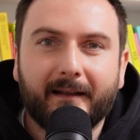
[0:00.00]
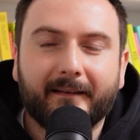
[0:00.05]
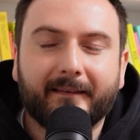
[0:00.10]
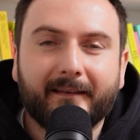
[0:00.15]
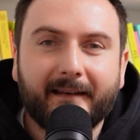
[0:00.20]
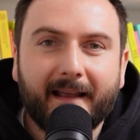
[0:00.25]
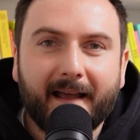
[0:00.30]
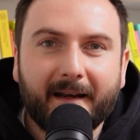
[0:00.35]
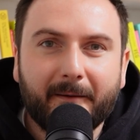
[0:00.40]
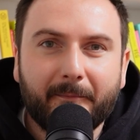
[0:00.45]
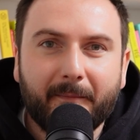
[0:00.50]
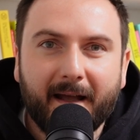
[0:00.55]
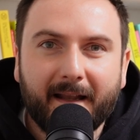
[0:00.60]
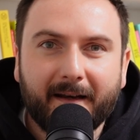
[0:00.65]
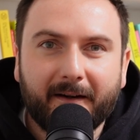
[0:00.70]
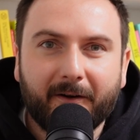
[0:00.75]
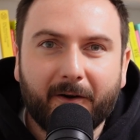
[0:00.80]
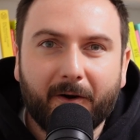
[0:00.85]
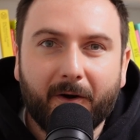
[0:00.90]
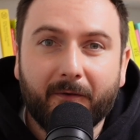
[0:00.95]
It's not a
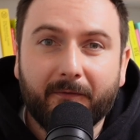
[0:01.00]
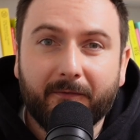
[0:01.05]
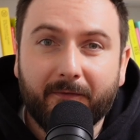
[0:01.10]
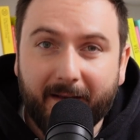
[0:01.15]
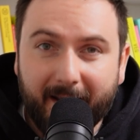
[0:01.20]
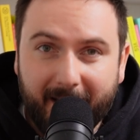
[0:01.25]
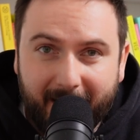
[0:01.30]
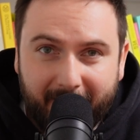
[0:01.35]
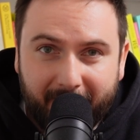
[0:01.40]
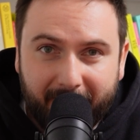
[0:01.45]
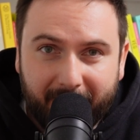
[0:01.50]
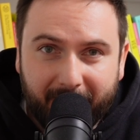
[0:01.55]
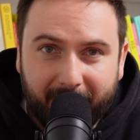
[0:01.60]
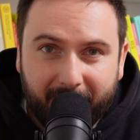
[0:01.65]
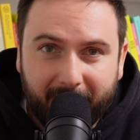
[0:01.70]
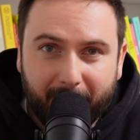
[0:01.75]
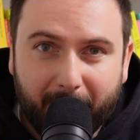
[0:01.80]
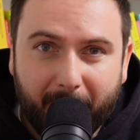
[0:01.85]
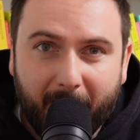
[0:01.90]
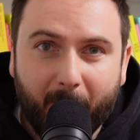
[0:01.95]
matter of if,
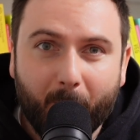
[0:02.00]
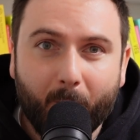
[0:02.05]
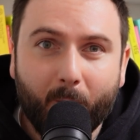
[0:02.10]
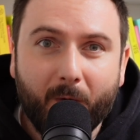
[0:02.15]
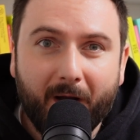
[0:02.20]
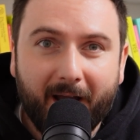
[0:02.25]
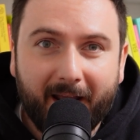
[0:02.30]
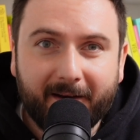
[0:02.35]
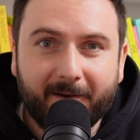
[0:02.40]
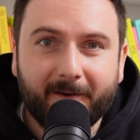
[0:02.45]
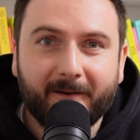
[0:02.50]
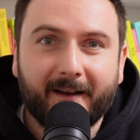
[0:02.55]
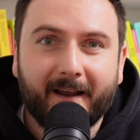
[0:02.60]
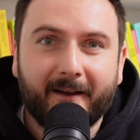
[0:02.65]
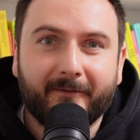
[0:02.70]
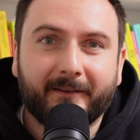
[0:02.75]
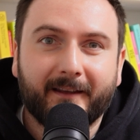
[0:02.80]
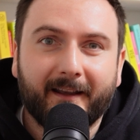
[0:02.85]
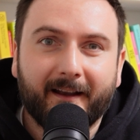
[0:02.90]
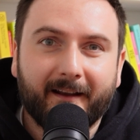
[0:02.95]
but when you'll
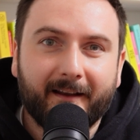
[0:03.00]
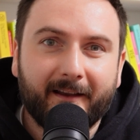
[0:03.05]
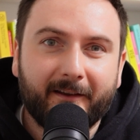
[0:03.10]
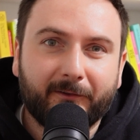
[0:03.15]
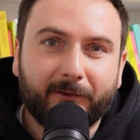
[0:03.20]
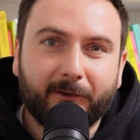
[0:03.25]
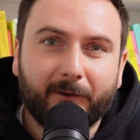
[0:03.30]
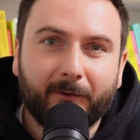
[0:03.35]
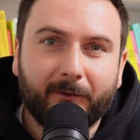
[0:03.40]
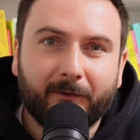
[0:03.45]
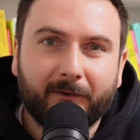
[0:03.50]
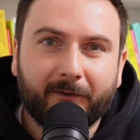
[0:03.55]
have tech issues,